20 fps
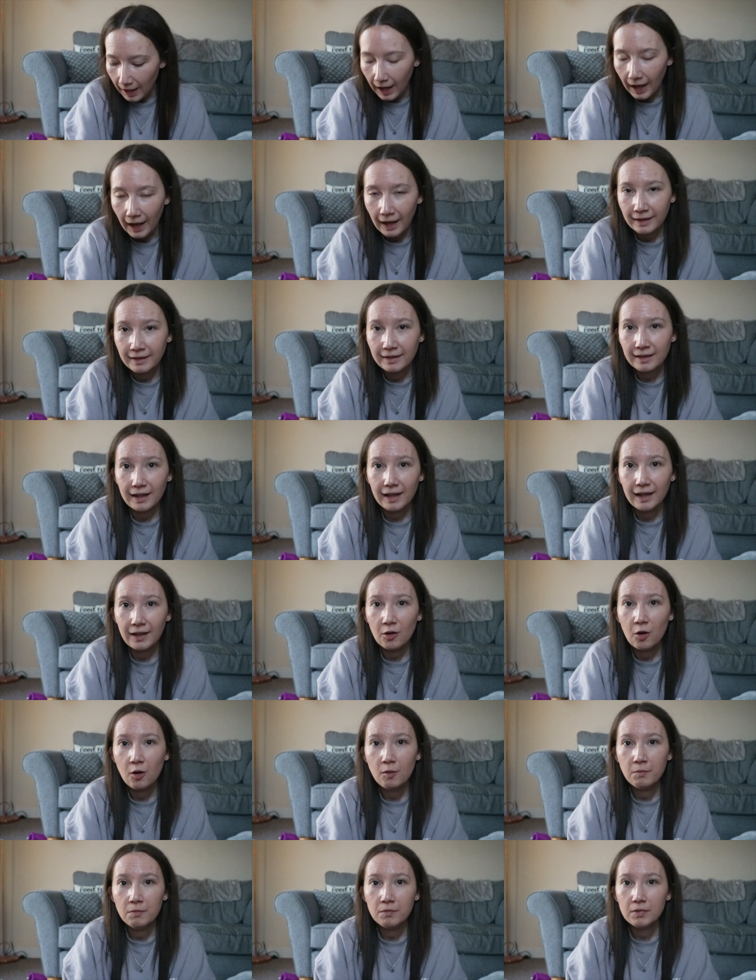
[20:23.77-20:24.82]
And it
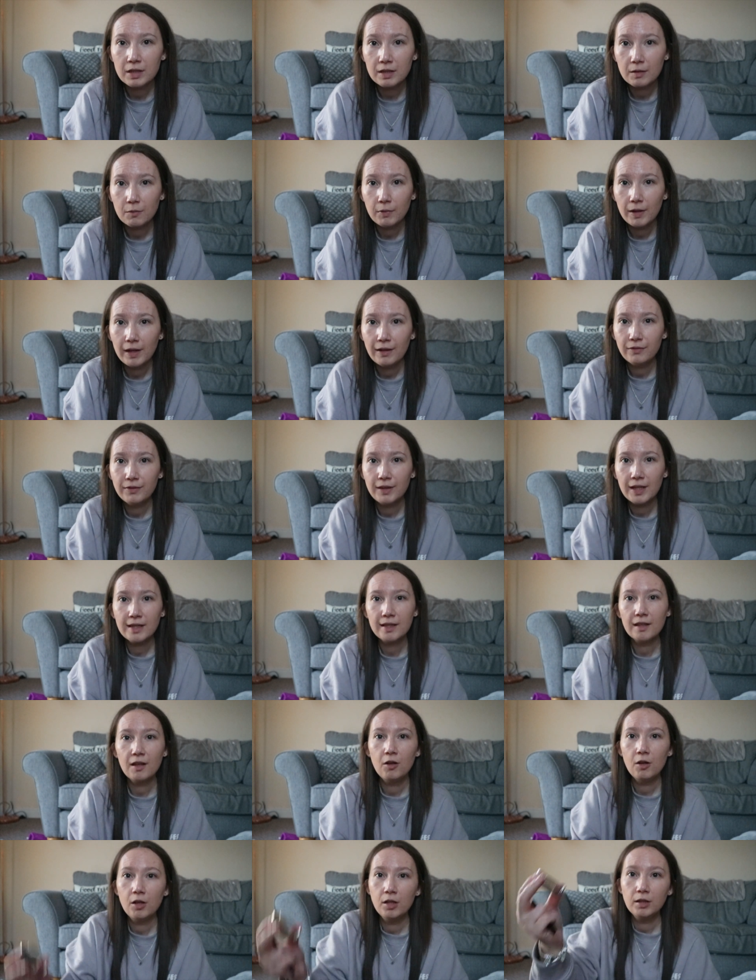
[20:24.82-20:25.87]
comes with this
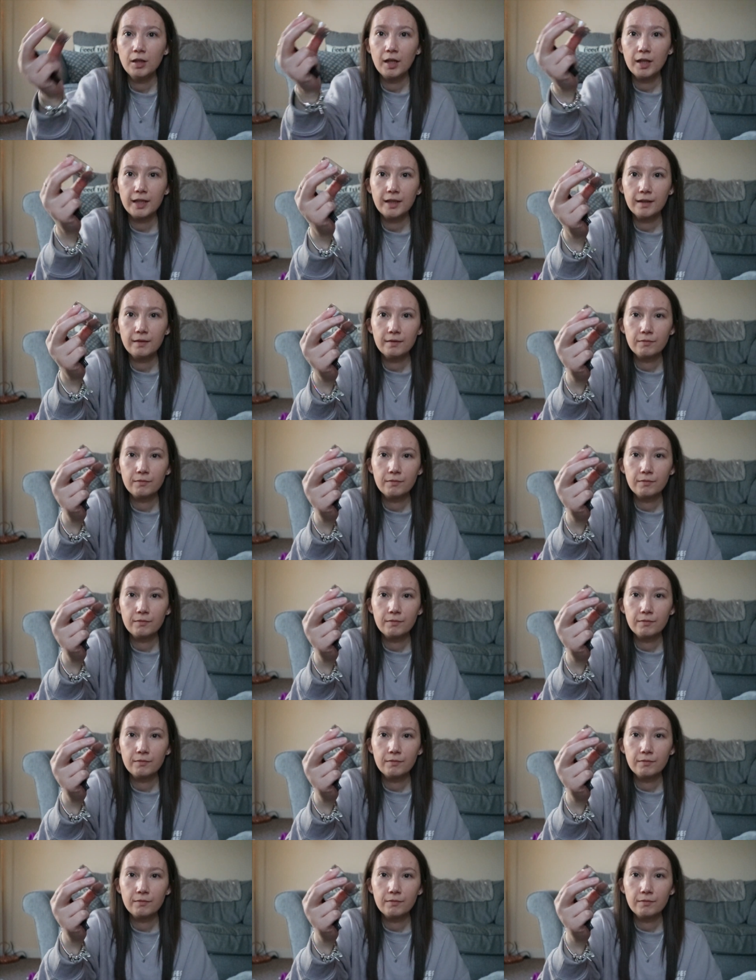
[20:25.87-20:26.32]
little